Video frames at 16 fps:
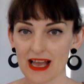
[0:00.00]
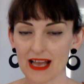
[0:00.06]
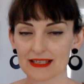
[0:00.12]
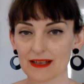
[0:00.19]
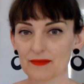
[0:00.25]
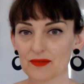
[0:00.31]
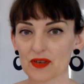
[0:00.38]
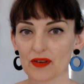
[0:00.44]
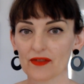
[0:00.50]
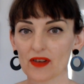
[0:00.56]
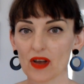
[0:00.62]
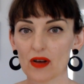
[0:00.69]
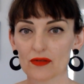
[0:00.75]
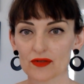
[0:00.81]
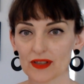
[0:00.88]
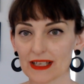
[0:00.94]
some sort of
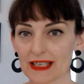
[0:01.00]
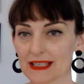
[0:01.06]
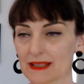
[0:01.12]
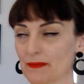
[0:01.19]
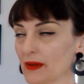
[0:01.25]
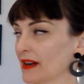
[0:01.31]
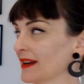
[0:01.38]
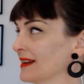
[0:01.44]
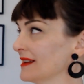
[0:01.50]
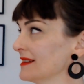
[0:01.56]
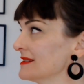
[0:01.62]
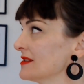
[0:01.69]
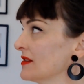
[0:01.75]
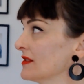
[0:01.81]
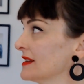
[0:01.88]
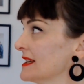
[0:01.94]
cultural
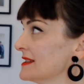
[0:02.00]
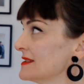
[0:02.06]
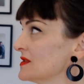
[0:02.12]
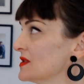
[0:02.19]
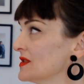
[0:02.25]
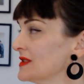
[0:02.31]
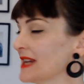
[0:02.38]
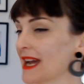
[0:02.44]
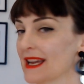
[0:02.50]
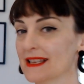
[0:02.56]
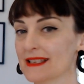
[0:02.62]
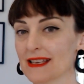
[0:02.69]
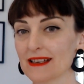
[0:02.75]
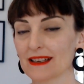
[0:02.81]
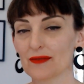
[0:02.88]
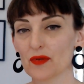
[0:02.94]
experience on these 2
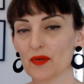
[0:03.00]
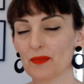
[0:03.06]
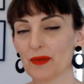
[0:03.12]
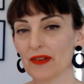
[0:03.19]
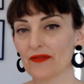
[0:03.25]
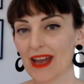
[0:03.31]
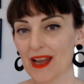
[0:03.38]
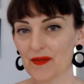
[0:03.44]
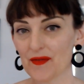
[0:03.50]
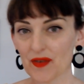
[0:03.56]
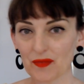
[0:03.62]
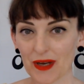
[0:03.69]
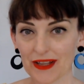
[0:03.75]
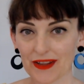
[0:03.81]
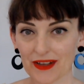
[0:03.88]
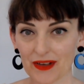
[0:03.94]
days, and it will be
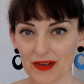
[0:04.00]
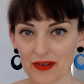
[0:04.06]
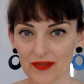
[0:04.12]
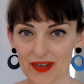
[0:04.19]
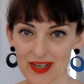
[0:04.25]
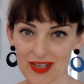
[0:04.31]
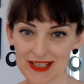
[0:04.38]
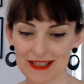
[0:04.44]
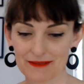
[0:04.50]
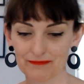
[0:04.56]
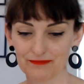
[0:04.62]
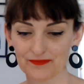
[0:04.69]
favoured by the universe.